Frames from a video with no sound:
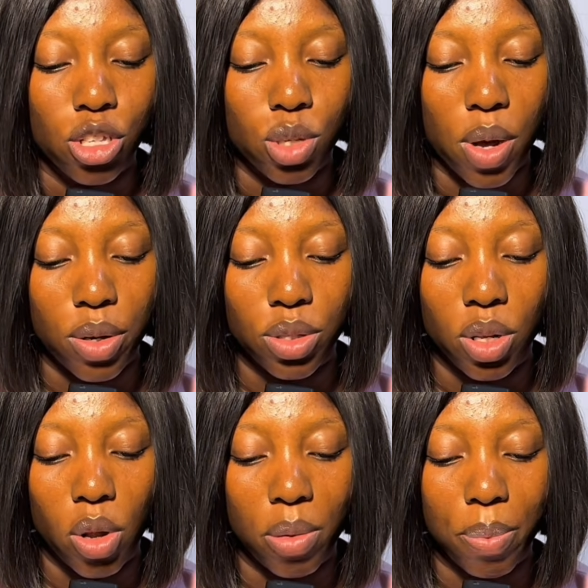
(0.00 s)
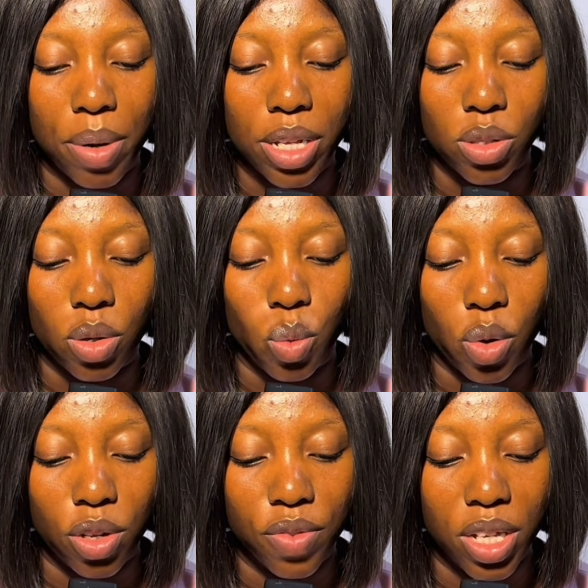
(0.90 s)
So we're going to long press on
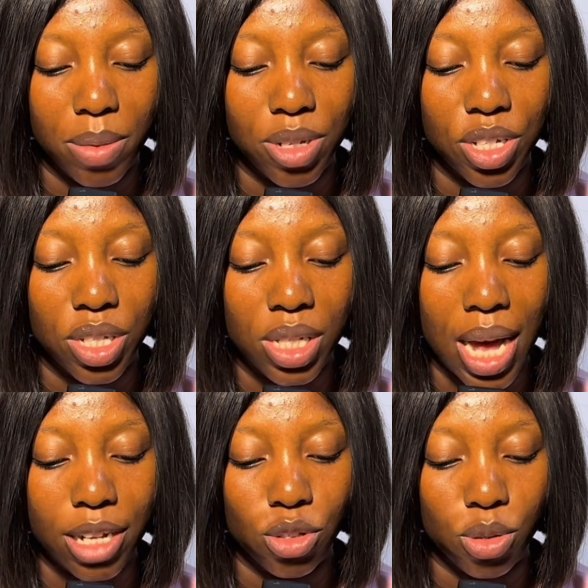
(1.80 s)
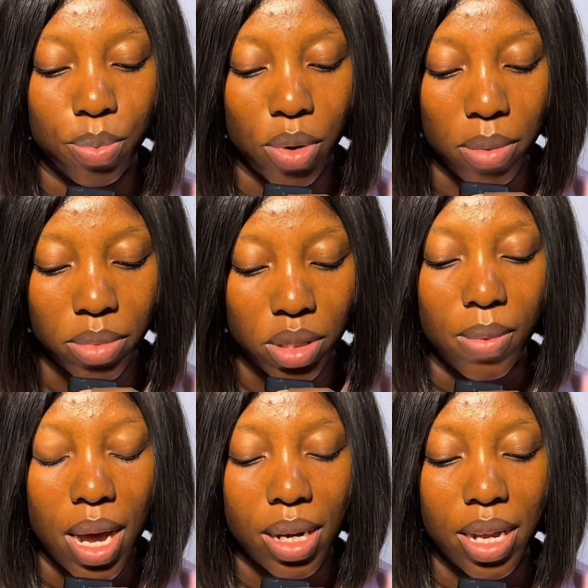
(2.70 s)
one of the images, add to prompt,
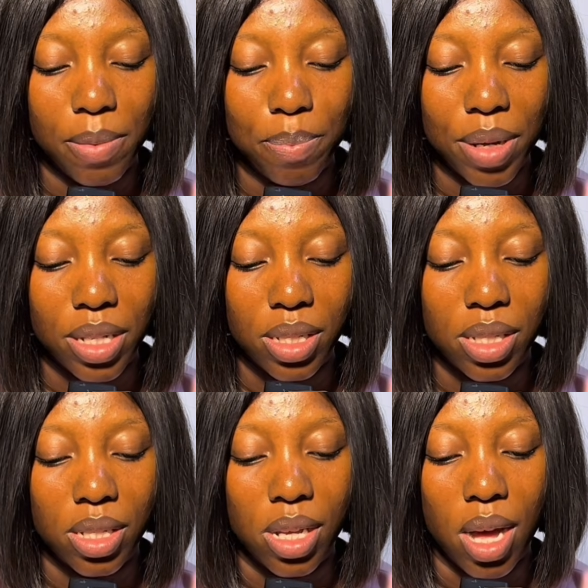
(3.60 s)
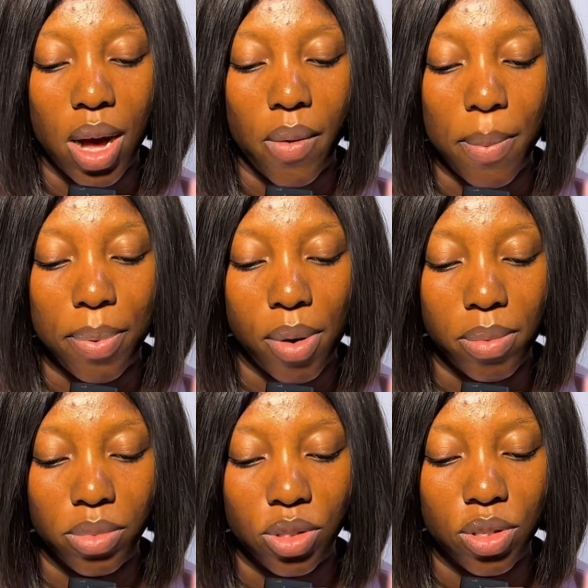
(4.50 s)
and then paste our
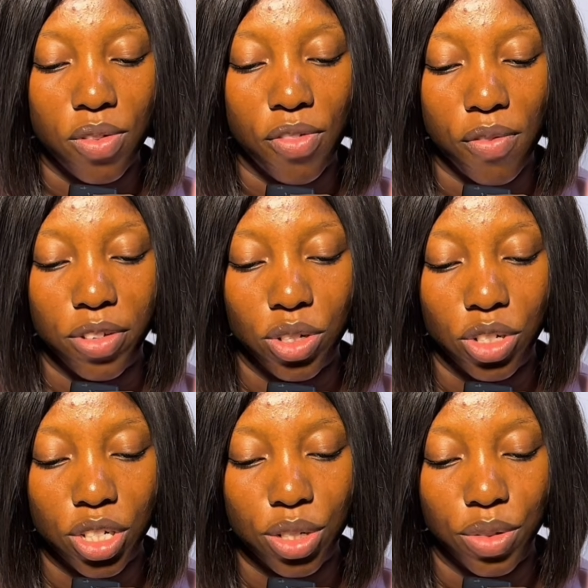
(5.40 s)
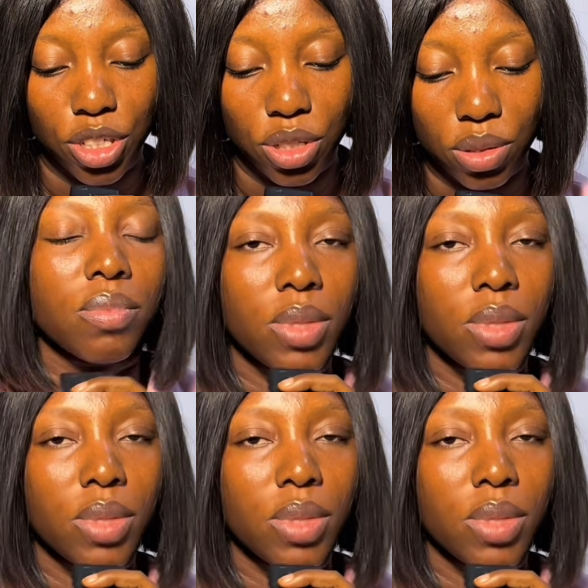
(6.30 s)
prompt for video generation.